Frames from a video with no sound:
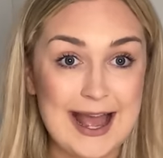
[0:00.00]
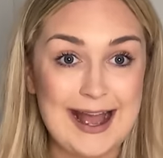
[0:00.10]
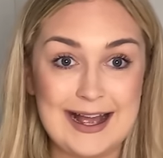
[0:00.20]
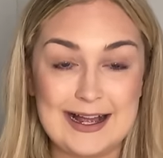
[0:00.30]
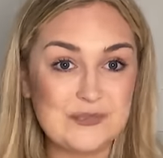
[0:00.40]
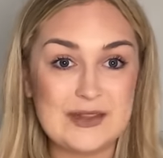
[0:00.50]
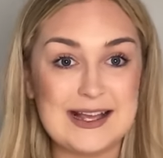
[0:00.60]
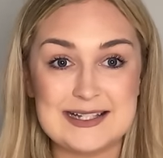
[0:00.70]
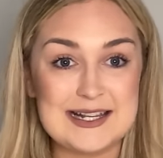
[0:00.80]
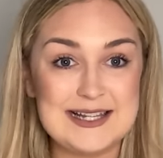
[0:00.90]
And uh,
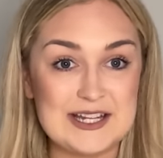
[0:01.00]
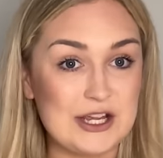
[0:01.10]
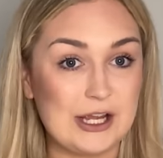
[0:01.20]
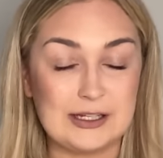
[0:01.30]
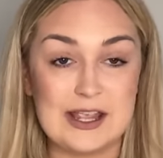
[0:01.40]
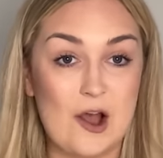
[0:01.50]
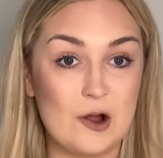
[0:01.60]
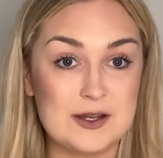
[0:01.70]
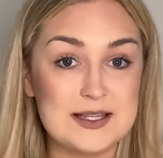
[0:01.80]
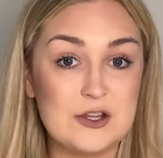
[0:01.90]
as I said earlier,
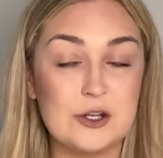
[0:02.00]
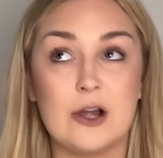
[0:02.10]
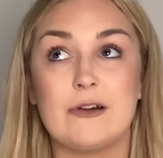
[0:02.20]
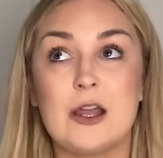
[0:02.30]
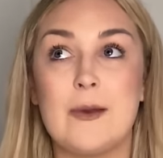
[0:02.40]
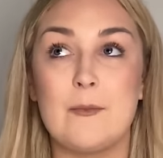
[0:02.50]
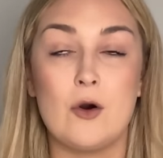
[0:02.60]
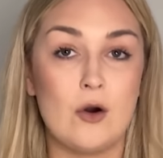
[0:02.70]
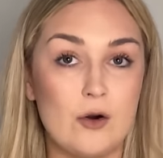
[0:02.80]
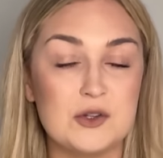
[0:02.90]
honestly could not recommend more.